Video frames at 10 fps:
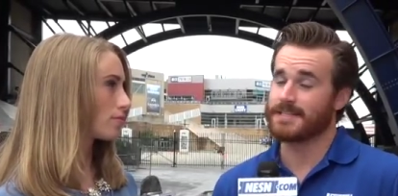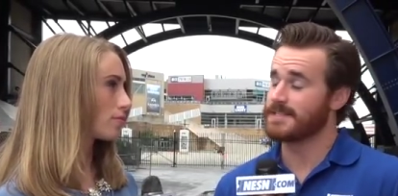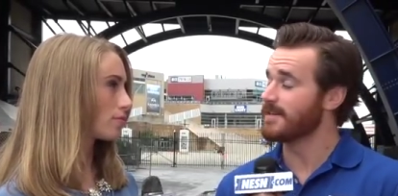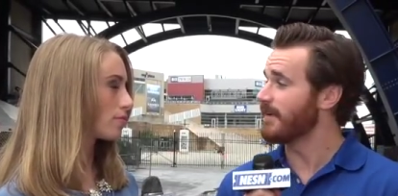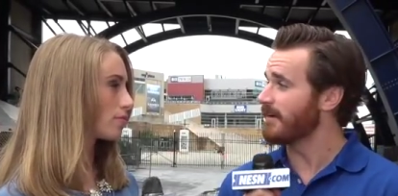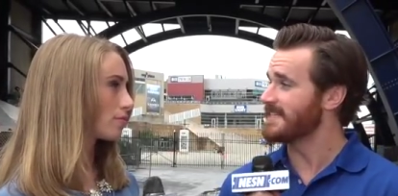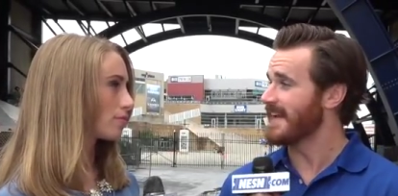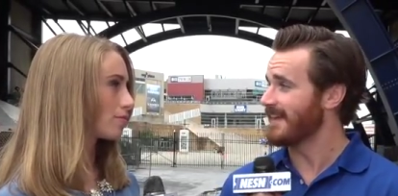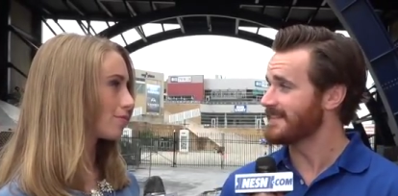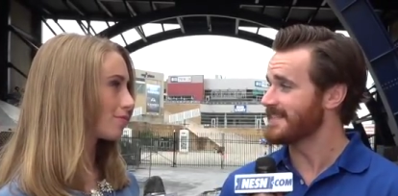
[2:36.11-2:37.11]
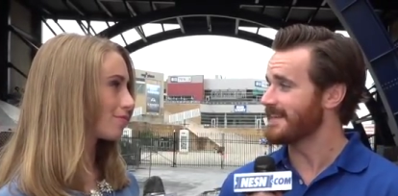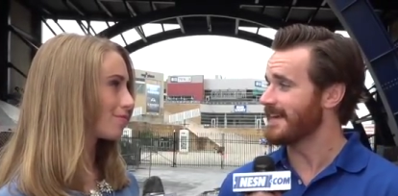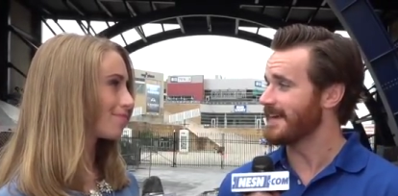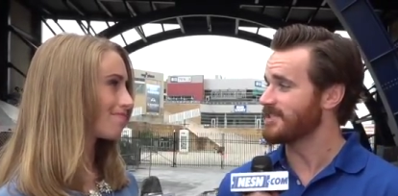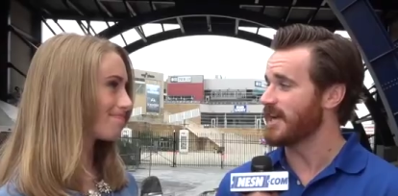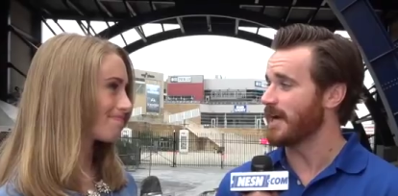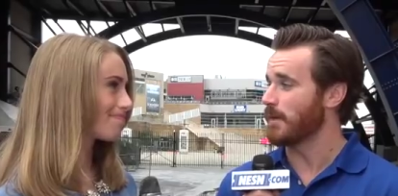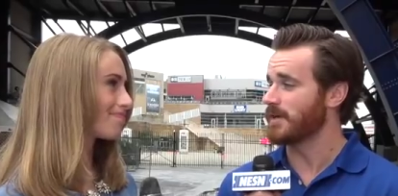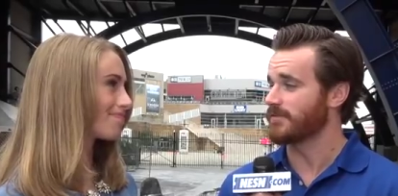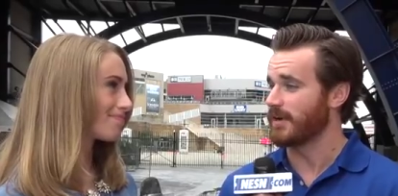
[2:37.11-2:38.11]
Speaker 1: it's a very talented uh,
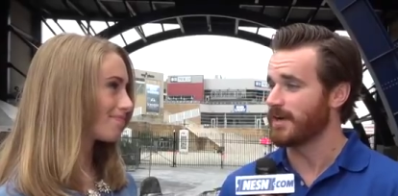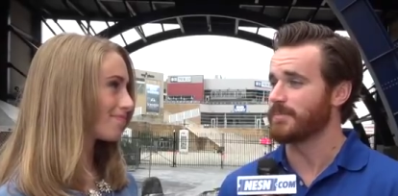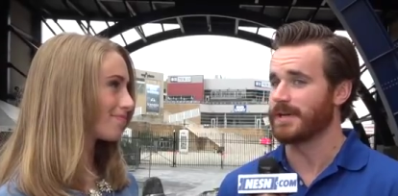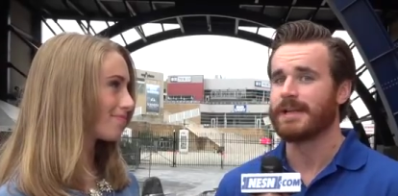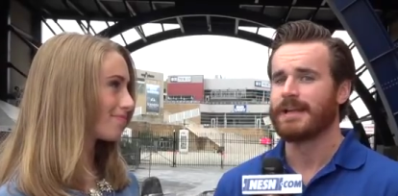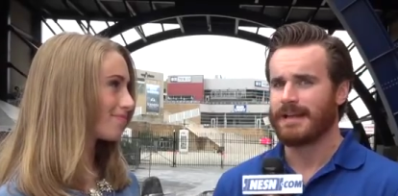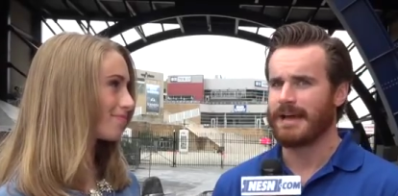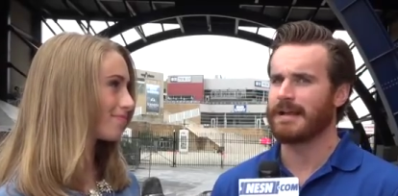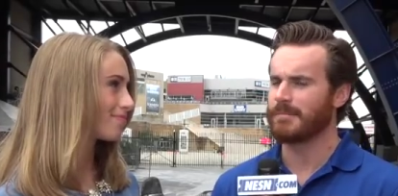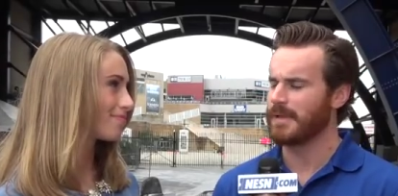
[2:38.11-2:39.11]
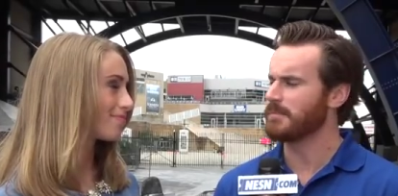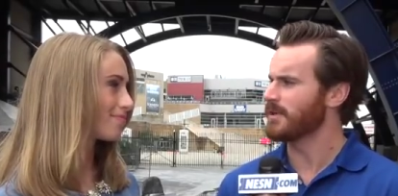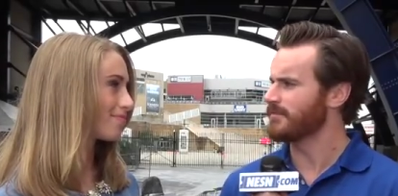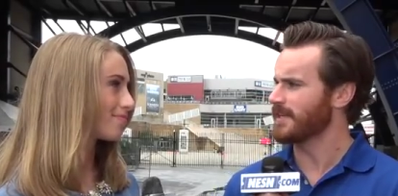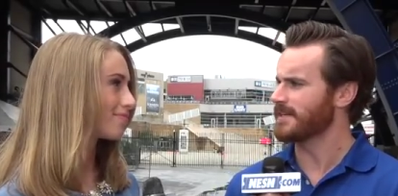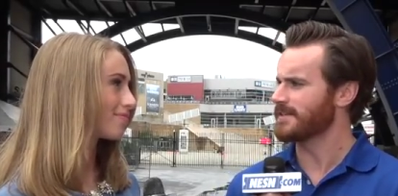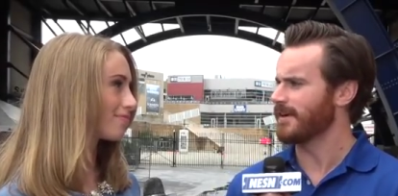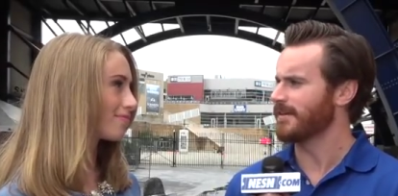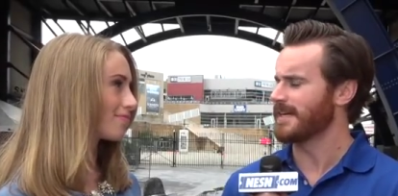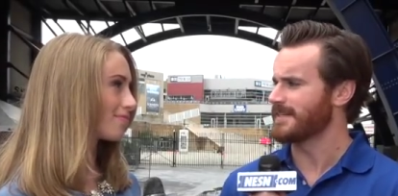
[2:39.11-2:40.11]
Jaguars front, but I, am looking for Dex,
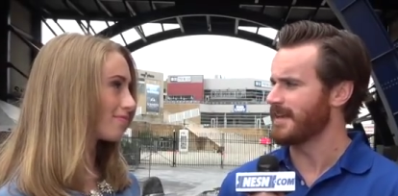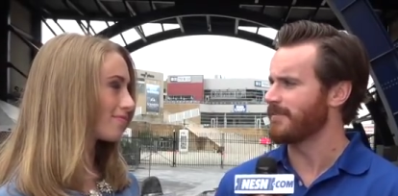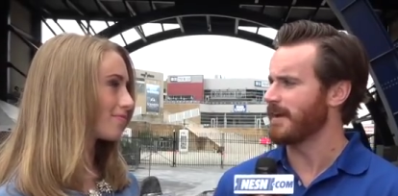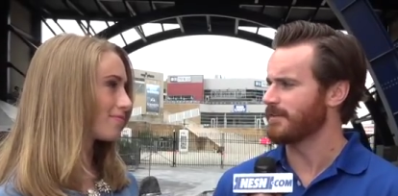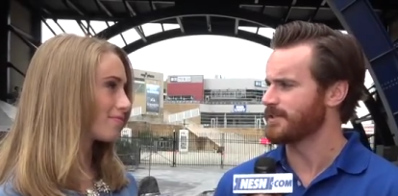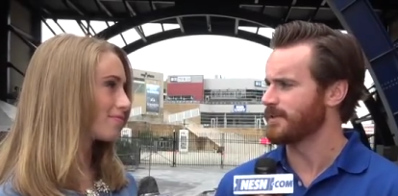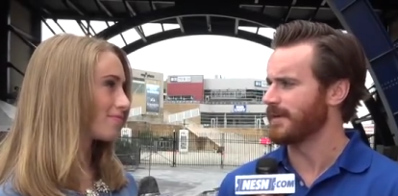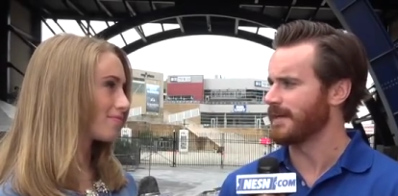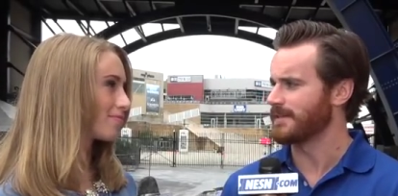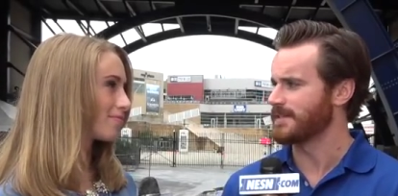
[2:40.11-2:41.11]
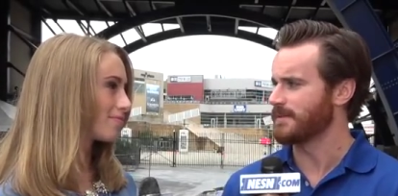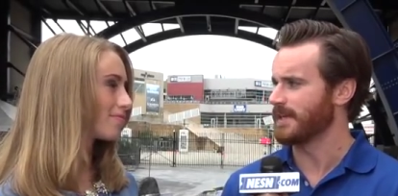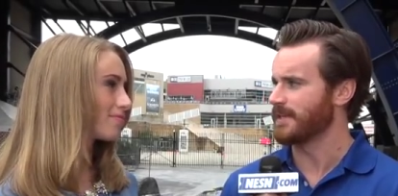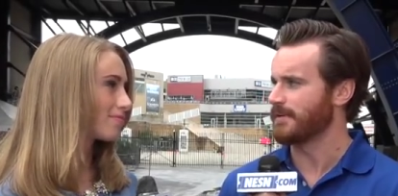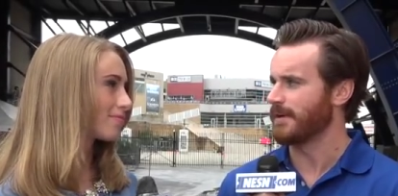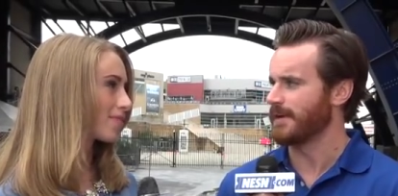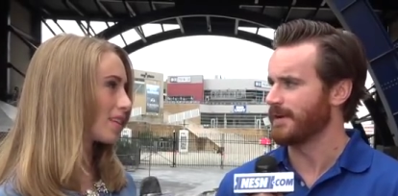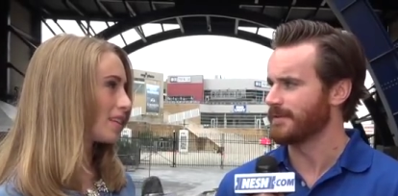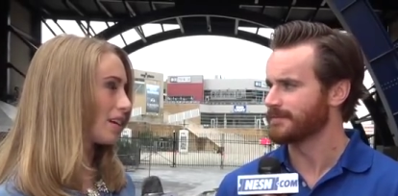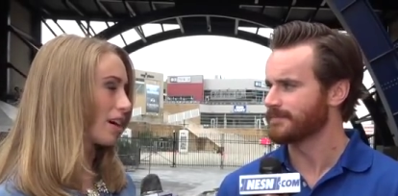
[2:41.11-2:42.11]
or Dante Fowler to, uh, to see what he can do out
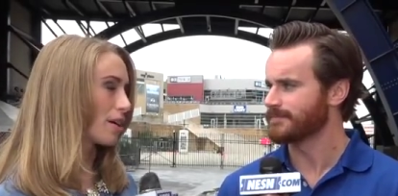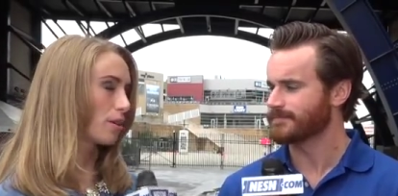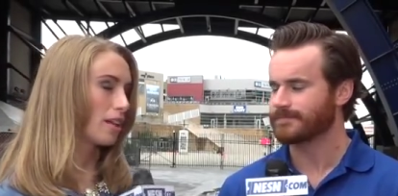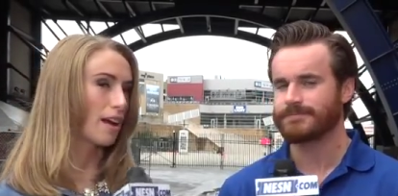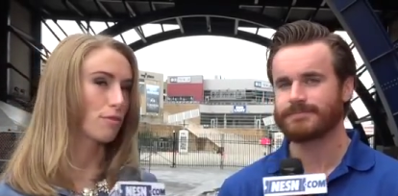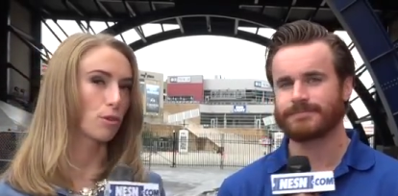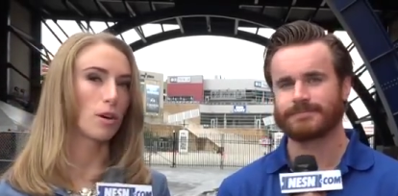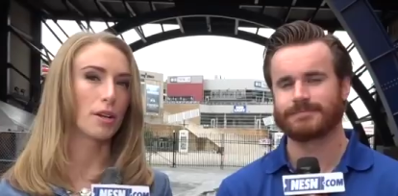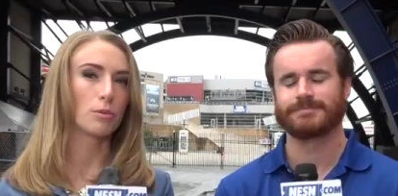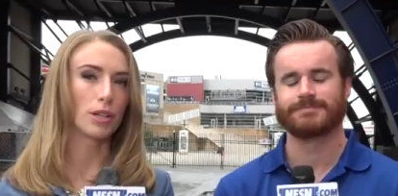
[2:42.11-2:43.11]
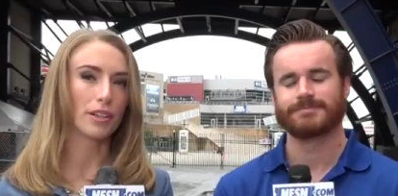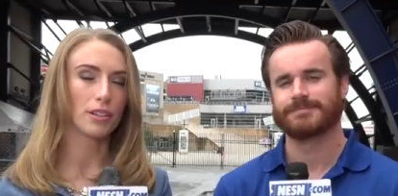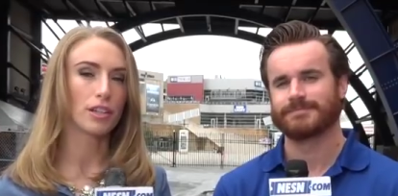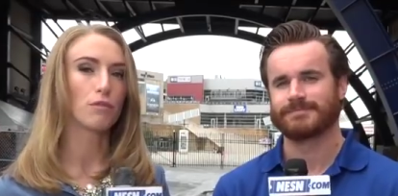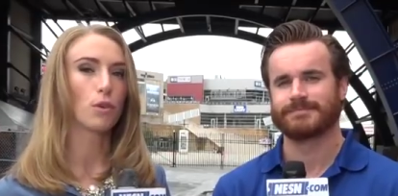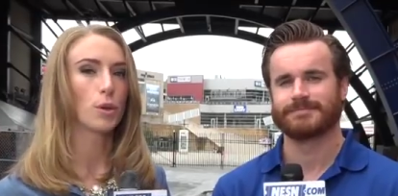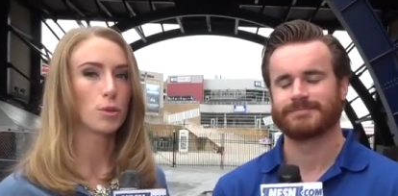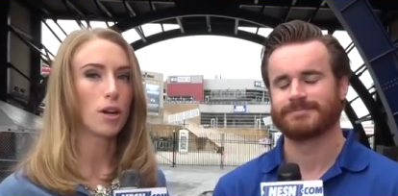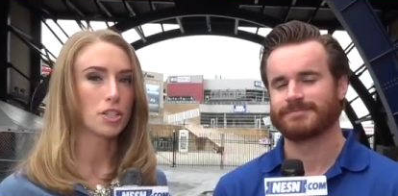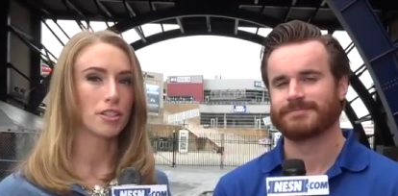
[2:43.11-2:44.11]
here.
Speaker 2: All right, well, I, for one, am really looking forward
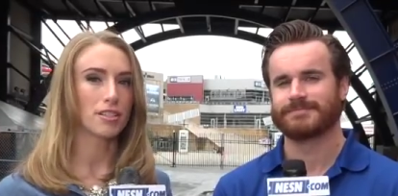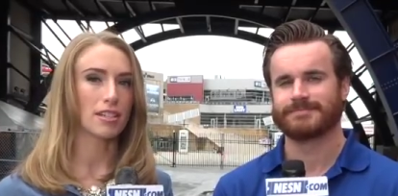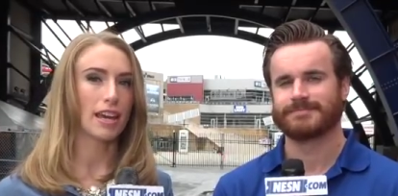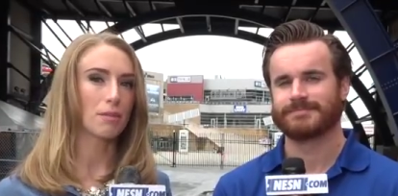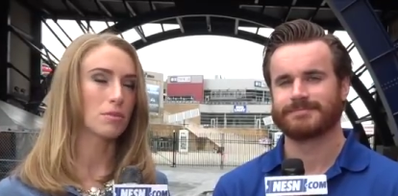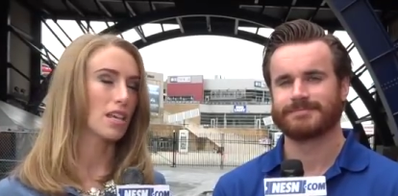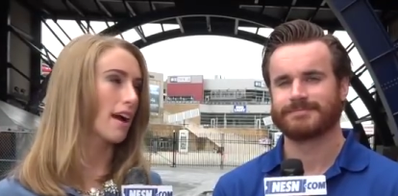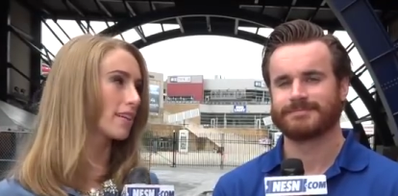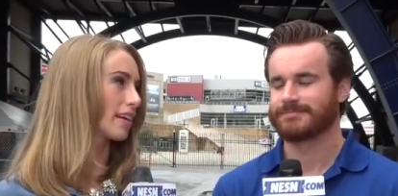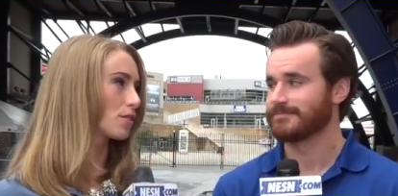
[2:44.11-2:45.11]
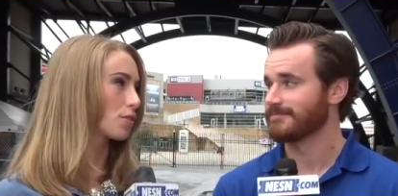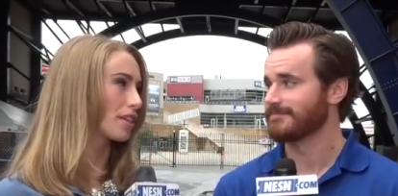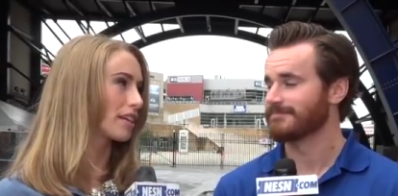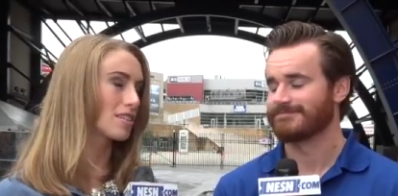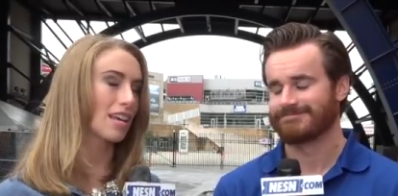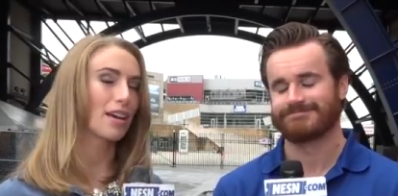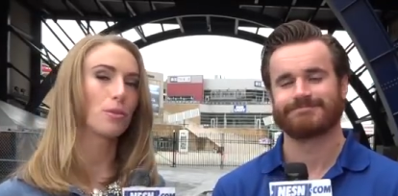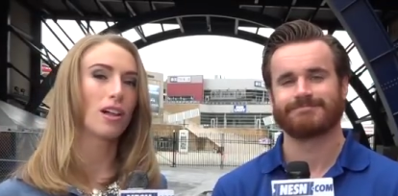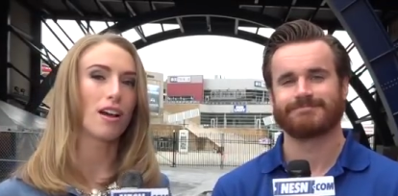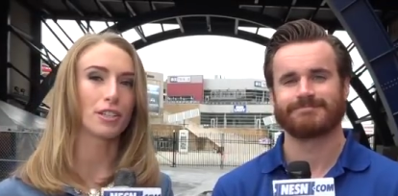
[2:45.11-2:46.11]
to watching this game. Zack, thanks for the insight.
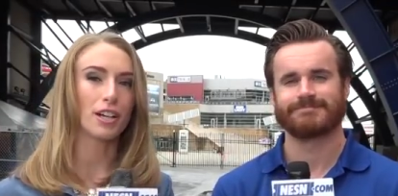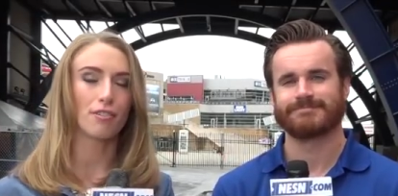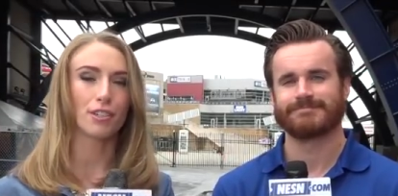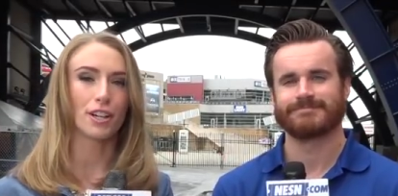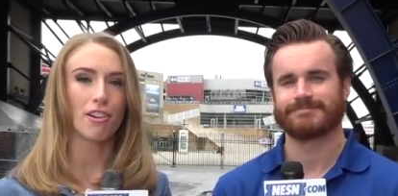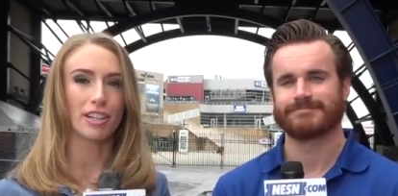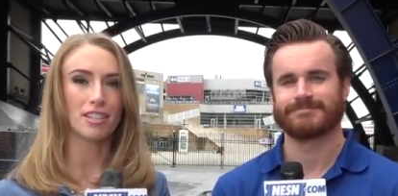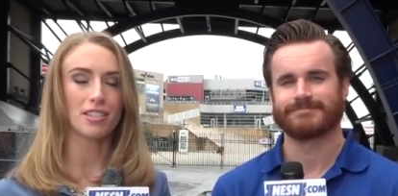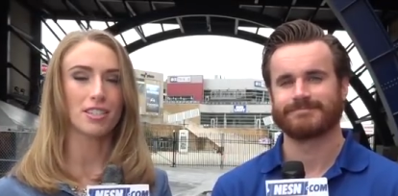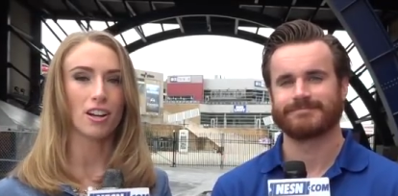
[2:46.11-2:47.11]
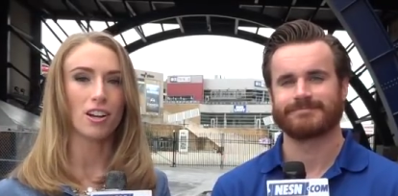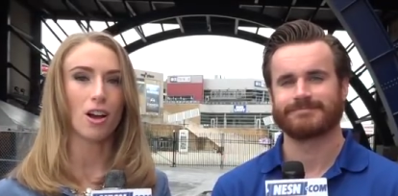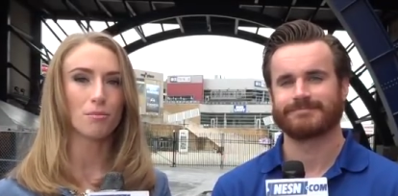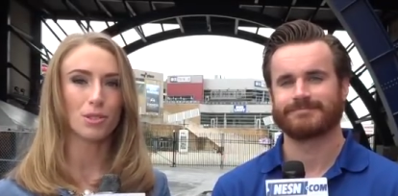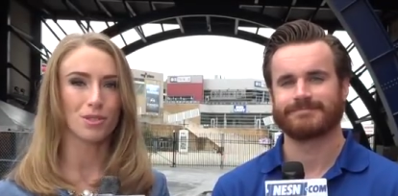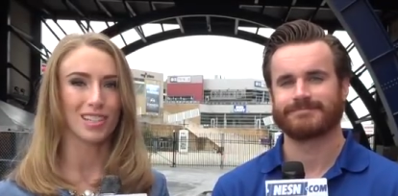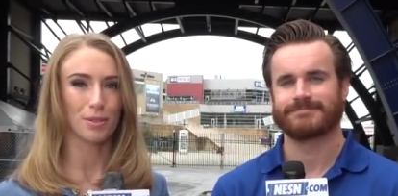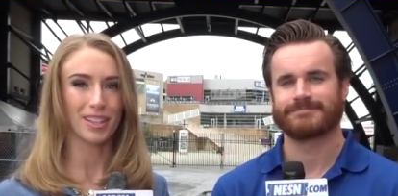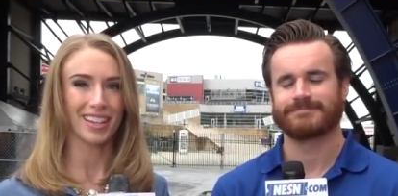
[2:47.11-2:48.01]
We'll have you covered on NESN.com, so stay with